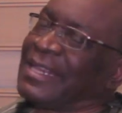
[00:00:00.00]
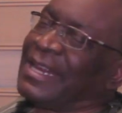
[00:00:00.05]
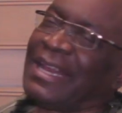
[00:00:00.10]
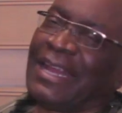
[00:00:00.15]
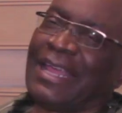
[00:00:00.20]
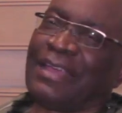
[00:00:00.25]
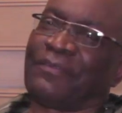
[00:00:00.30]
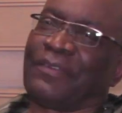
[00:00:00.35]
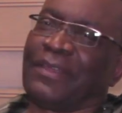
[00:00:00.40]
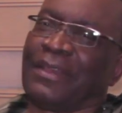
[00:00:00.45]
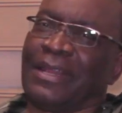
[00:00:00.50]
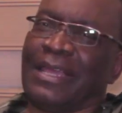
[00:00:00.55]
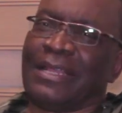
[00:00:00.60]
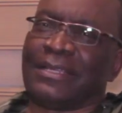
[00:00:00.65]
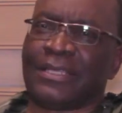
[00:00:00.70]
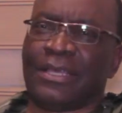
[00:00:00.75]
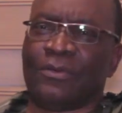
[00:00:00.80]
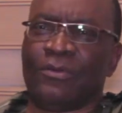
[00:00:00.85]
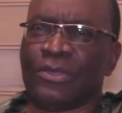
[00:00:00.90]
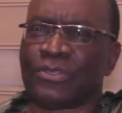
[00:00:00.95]
laughing.
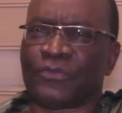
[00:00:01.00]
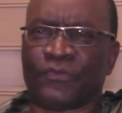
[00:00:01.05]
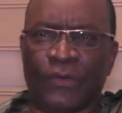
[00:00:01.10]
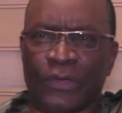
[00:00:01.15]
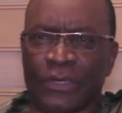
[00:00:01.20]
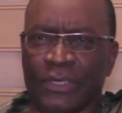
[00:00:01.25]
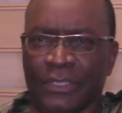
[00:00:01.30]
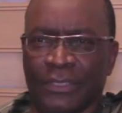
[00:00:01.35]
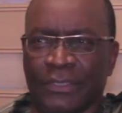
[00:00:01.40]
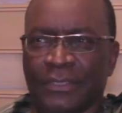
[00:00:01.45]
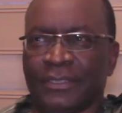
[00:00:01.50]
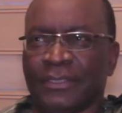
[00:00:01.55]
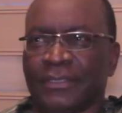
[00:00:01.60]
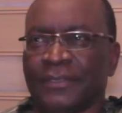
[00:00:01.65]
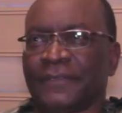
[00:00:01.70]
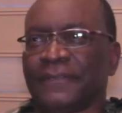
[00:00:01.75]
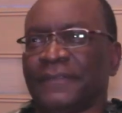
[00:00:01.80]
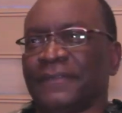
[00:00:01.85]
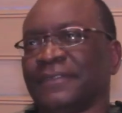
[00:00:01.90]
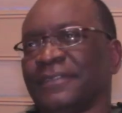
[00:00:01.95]
And he said, "What's funny?"
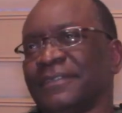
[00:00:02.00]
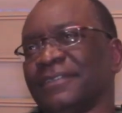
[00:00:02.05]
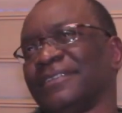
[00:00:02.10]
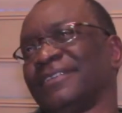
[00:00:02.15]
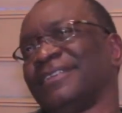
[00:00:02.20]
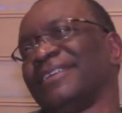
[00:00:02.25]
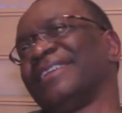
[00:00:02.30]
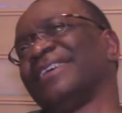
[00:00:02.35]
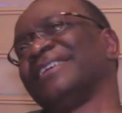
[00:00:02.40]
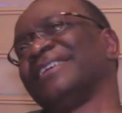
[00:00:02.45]
And